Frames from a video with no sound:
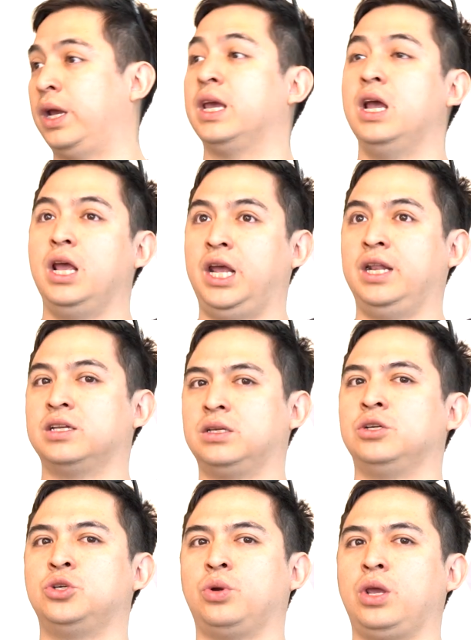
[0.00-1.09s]
Like in a
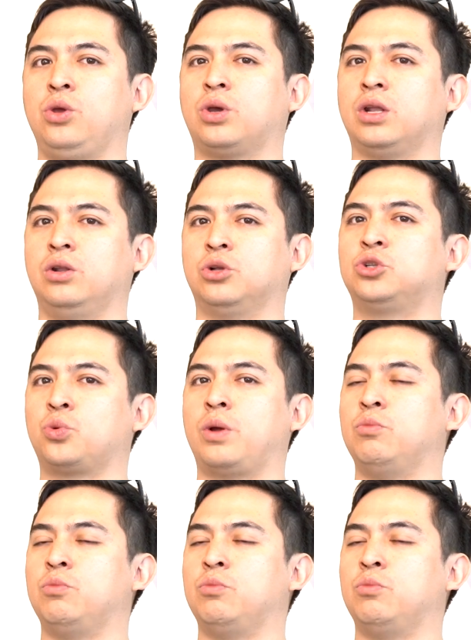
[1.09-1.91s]
surgery, you cannot